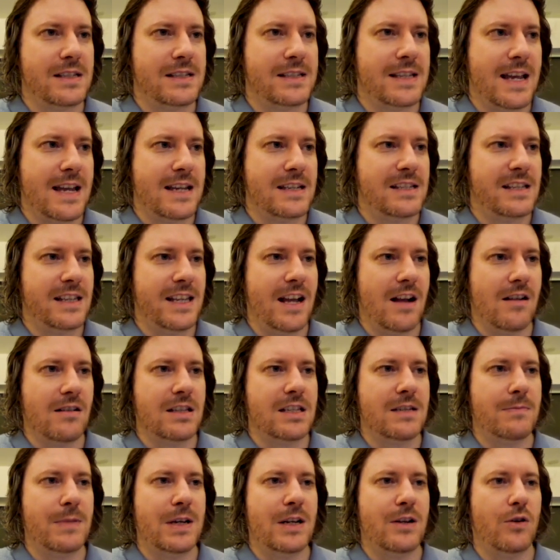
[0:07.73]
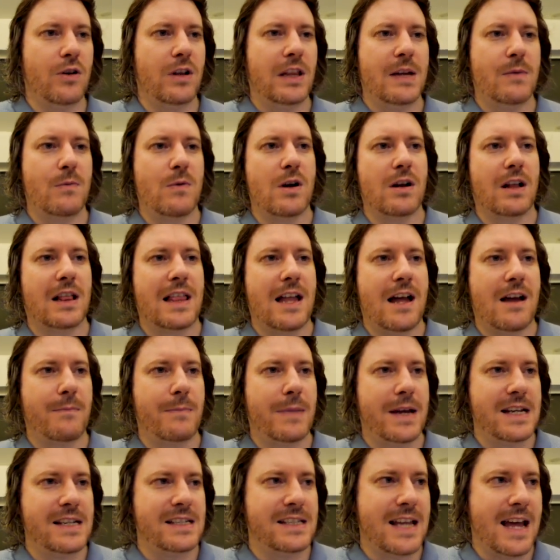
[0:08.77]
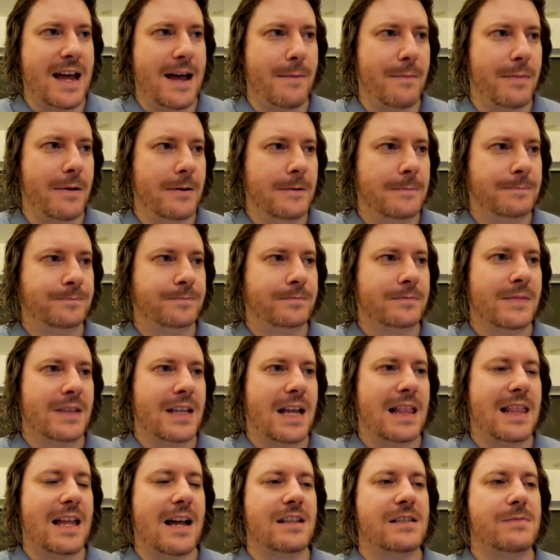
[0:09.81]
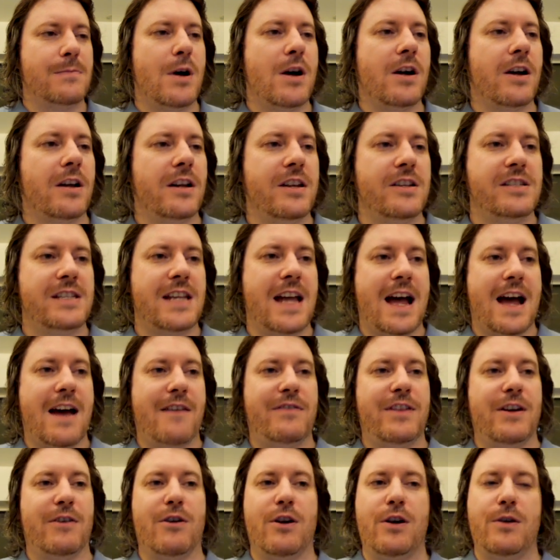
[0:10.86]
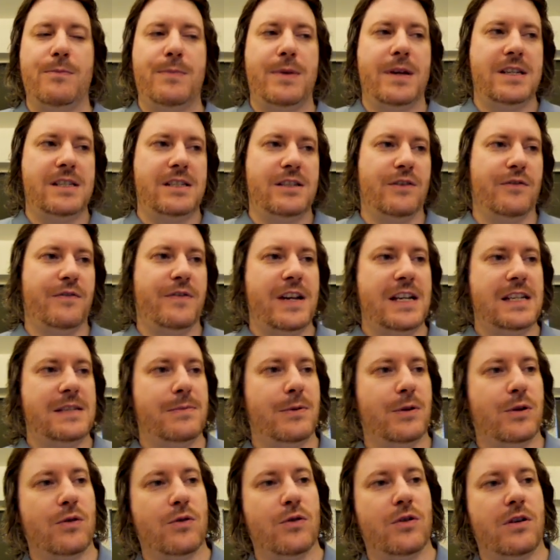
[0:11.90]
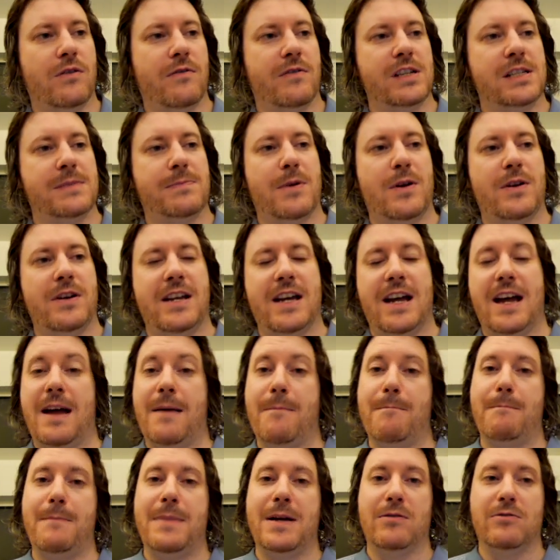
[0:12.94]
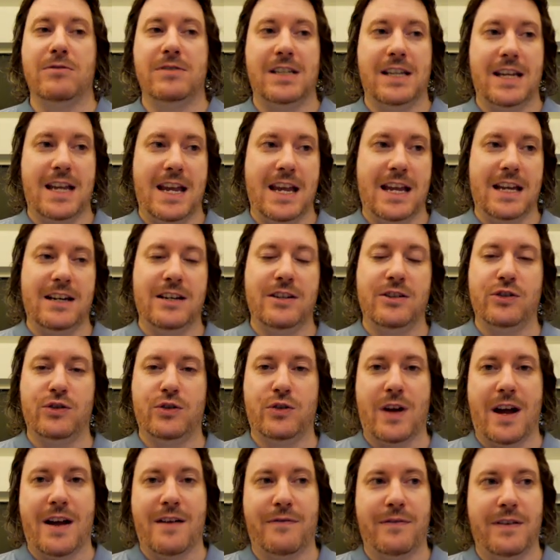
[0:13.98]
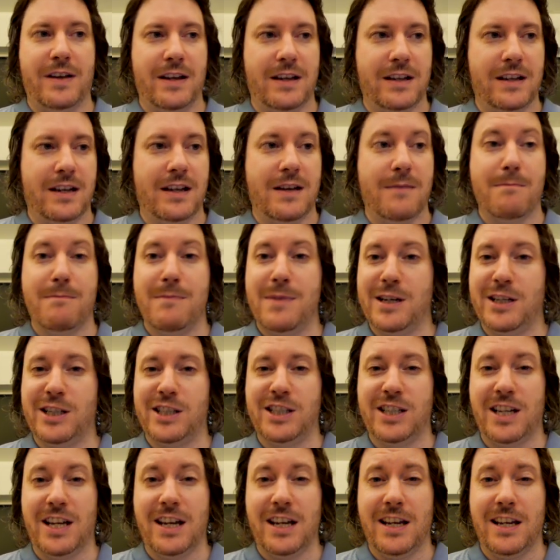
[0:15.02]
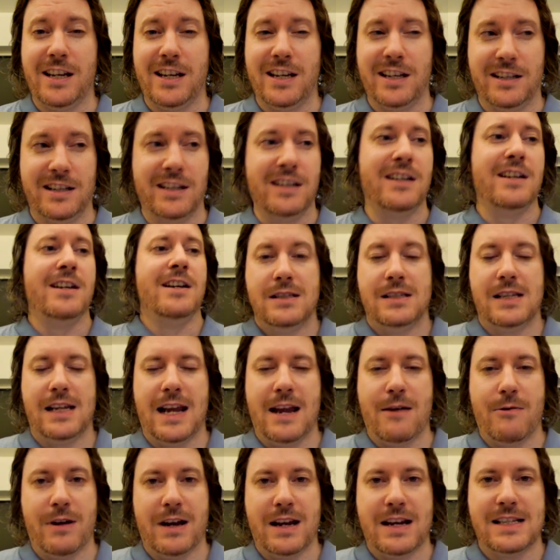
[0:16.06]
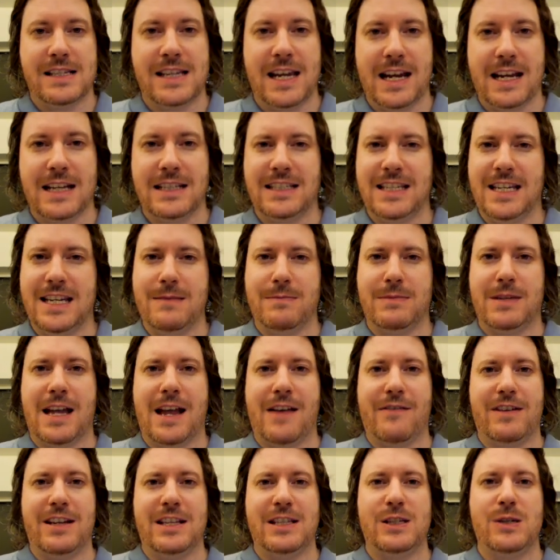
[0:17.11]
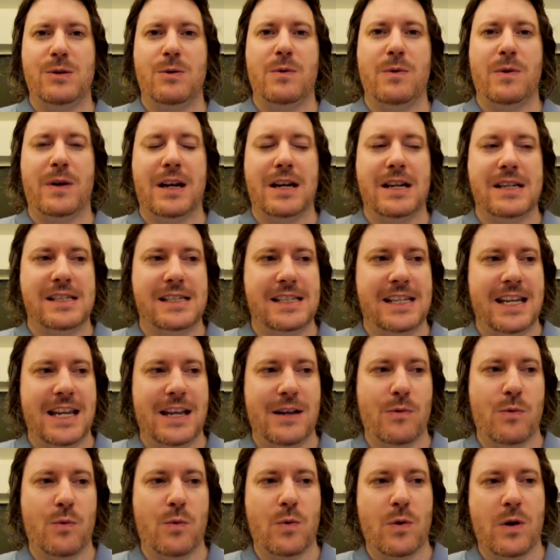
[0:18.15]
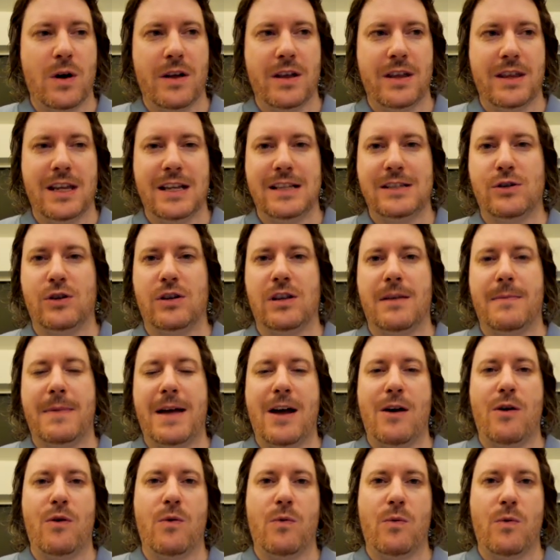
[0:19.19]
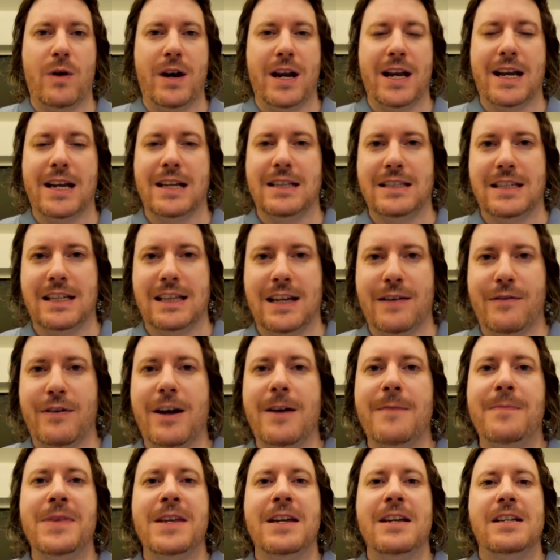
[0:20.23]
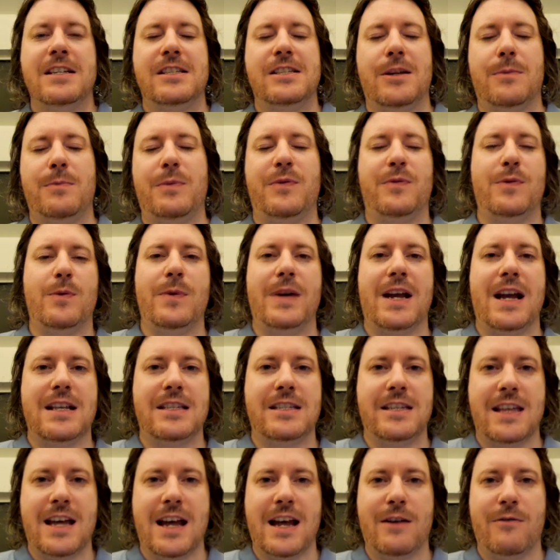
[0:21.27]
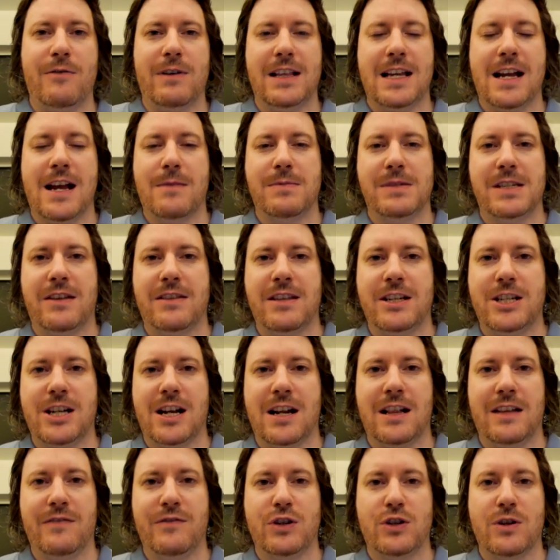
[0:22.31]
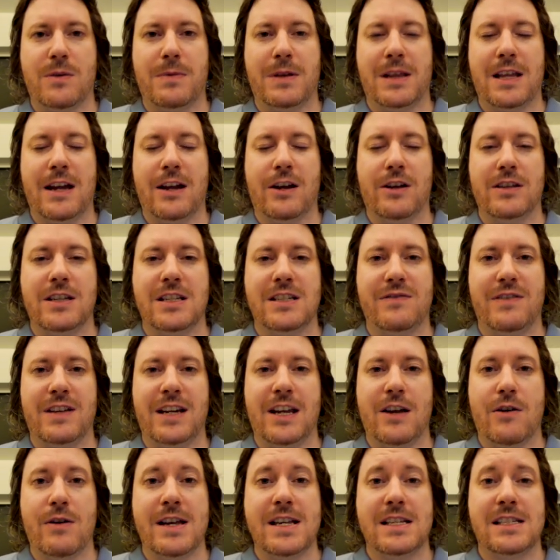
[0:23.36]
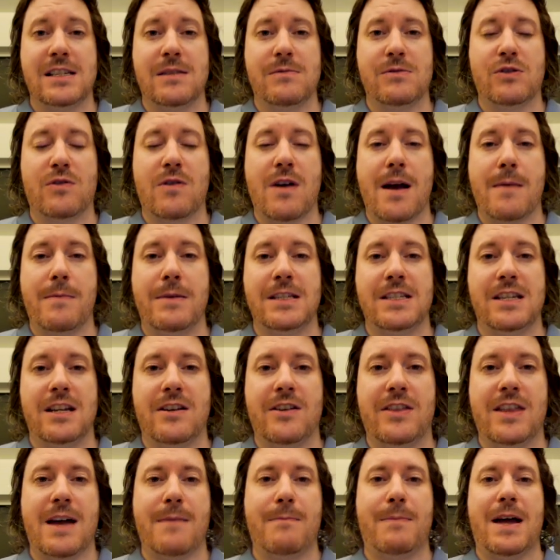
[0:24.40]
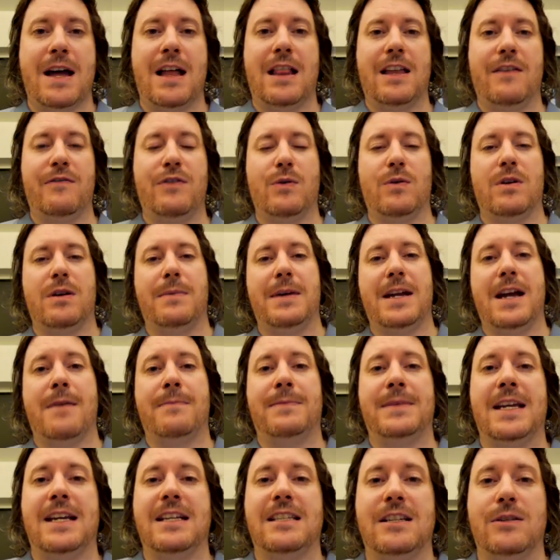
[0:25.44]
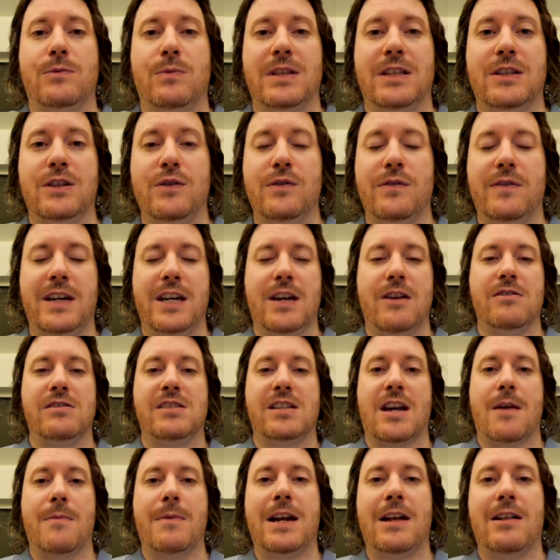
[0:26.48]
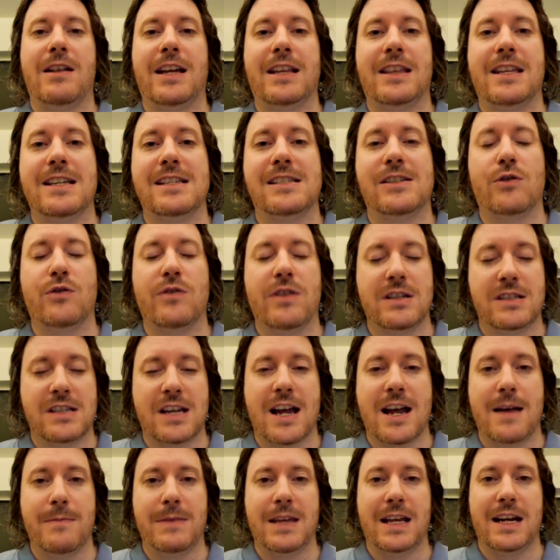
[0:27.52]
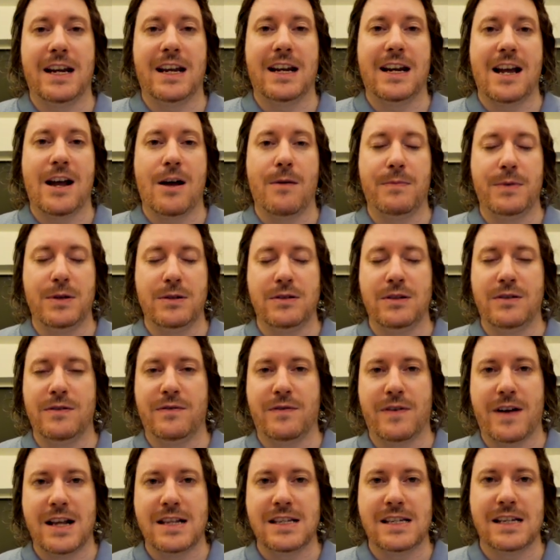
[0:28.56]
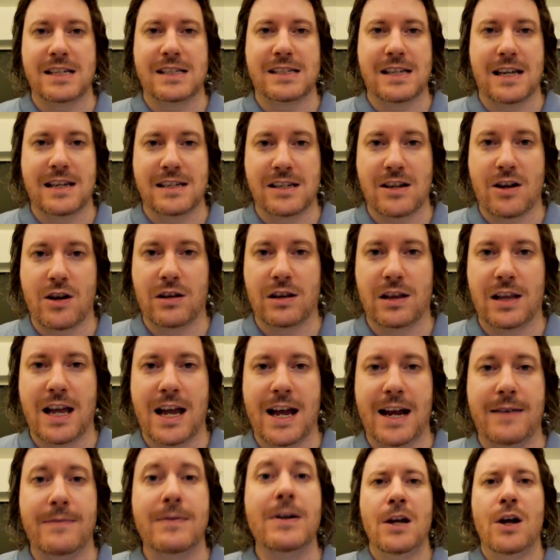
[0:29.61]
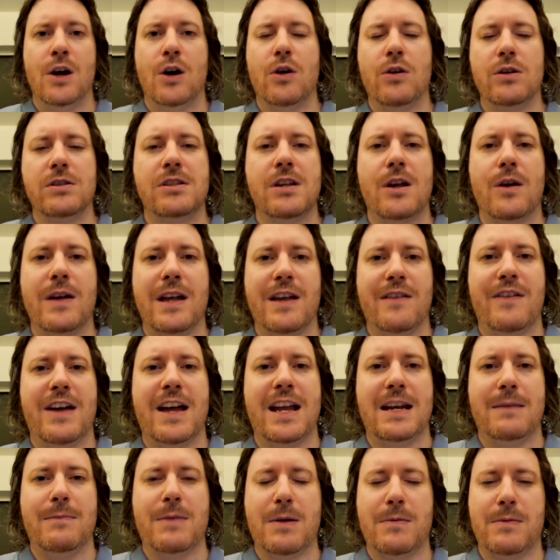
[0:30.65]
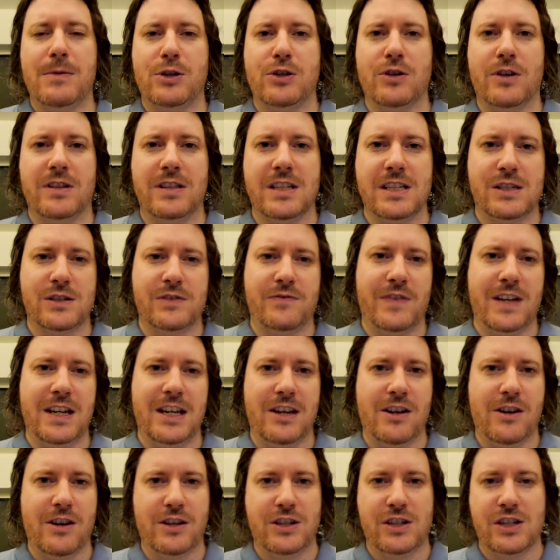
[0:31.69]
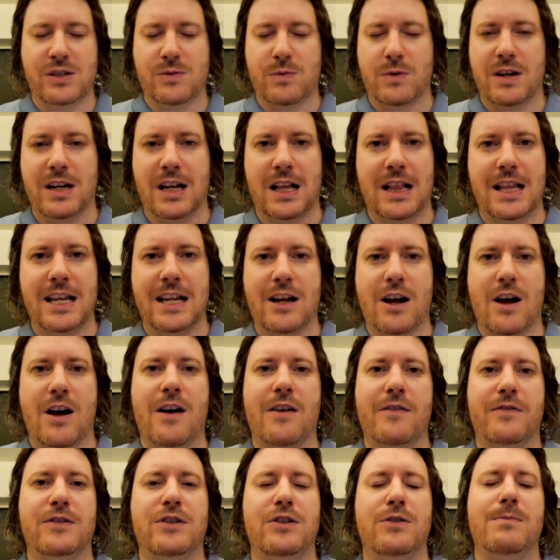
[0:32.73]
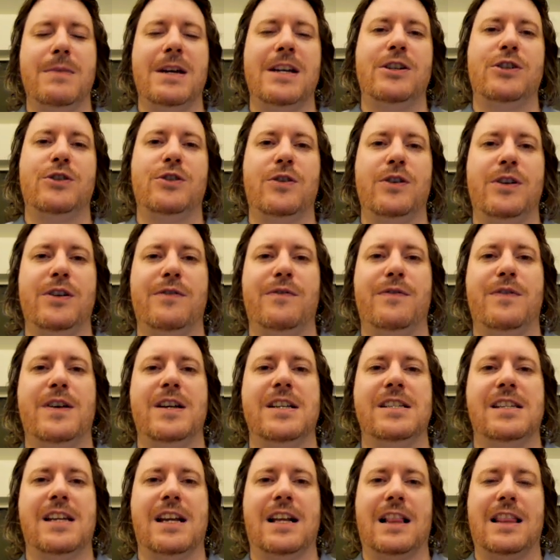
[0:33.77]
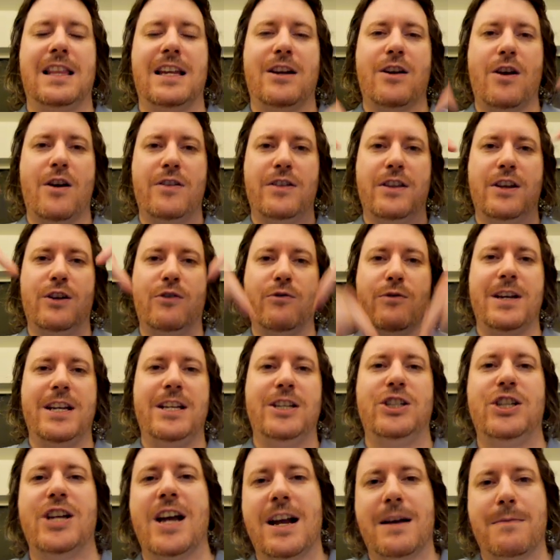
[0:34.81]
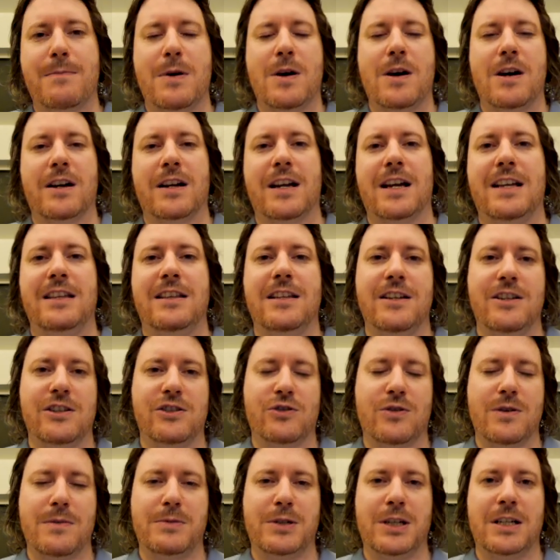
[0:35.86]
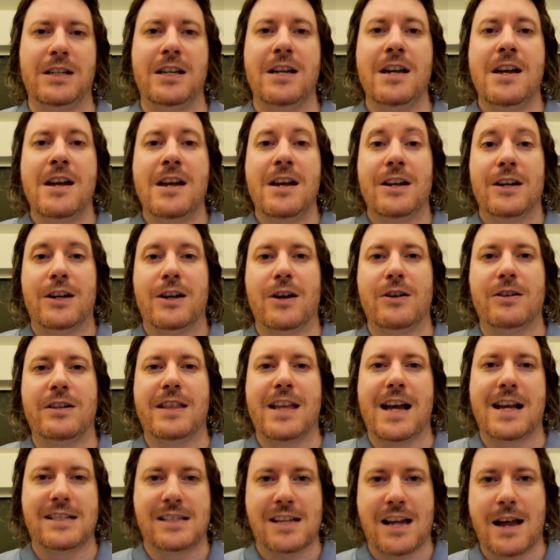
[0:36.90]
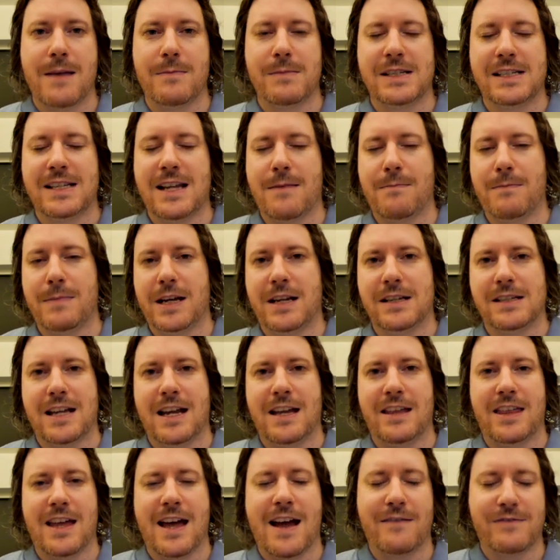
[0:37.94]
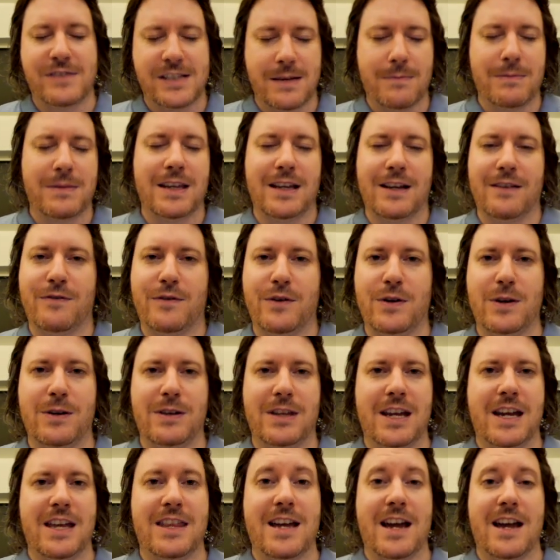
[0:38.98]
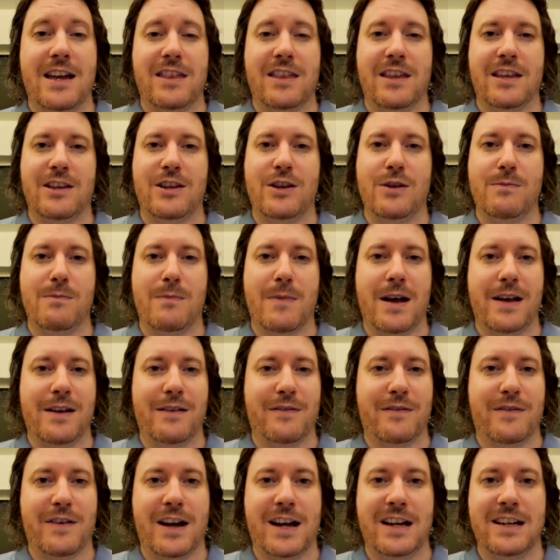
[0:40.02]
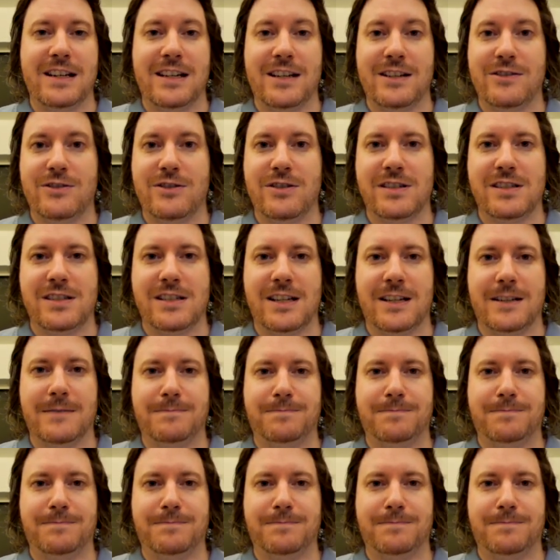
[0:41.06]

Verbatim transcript: It says the ultimate all-in-one cloud-based app allows marketers to have their own personal Facebook autoresponder and built-in traffic machine. Today we're gonna take a deep dive into it. We're gonna see what it's all about, what it can deliver. So before we get into that, it really helps out the channel if you drop a like on this video, hit subscribe and turn on that bell if you wanna be updated with new videos coming out like this all the time that are gonna help you to find success online. Also, if at any moment during this video you just wanna click off, do make sure you first click on the green check mark in the description. Go to that timestamp because I have something for you there that I think you might find interesting.